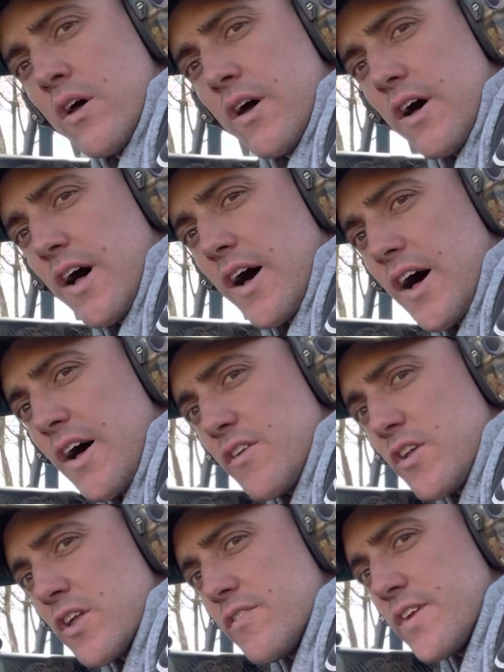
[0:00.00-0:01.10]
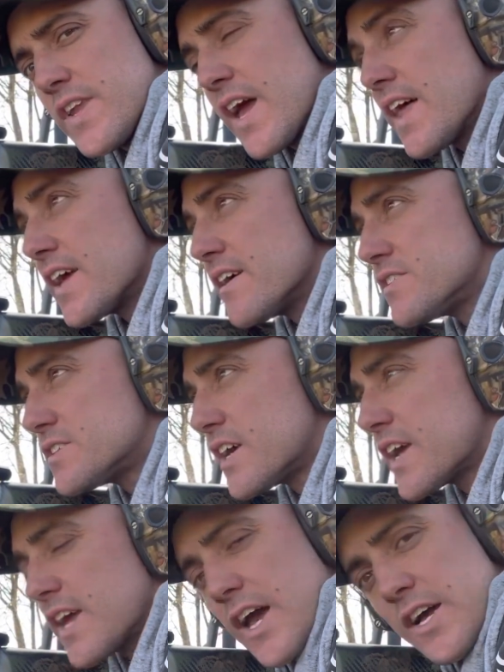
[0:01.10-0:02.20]
I'll have a look at the video there and
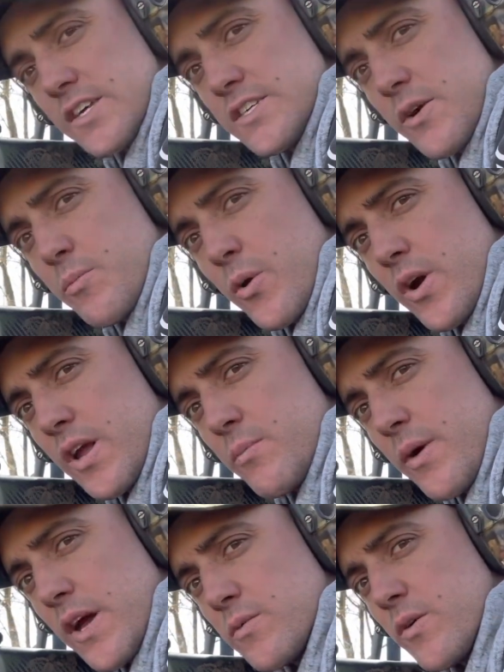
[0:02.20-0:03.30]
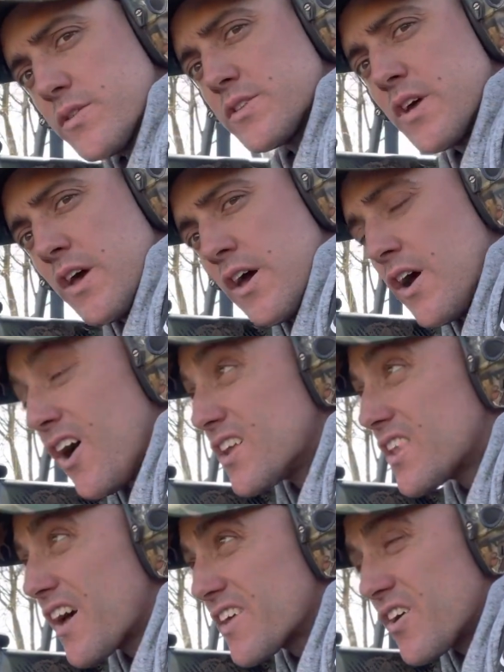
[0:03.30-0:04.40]
see what point of impact was. I
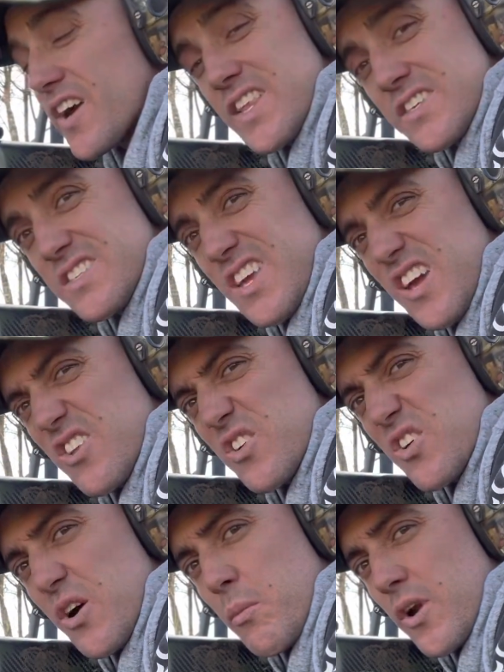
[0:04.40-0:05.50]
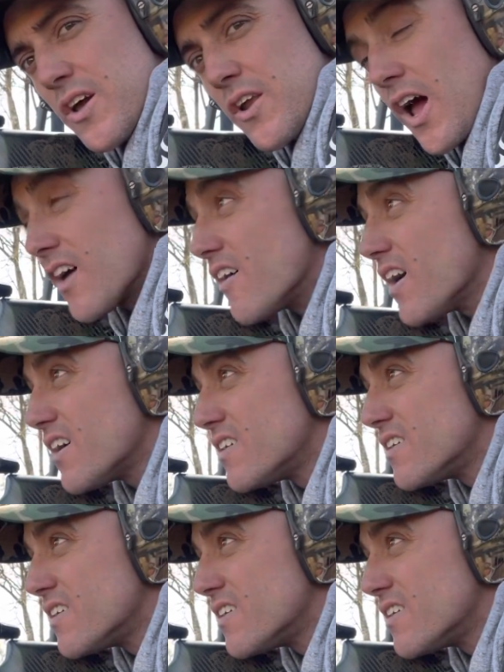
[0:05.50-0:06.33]
don't think I hit the steel. Looked like it might have gone over.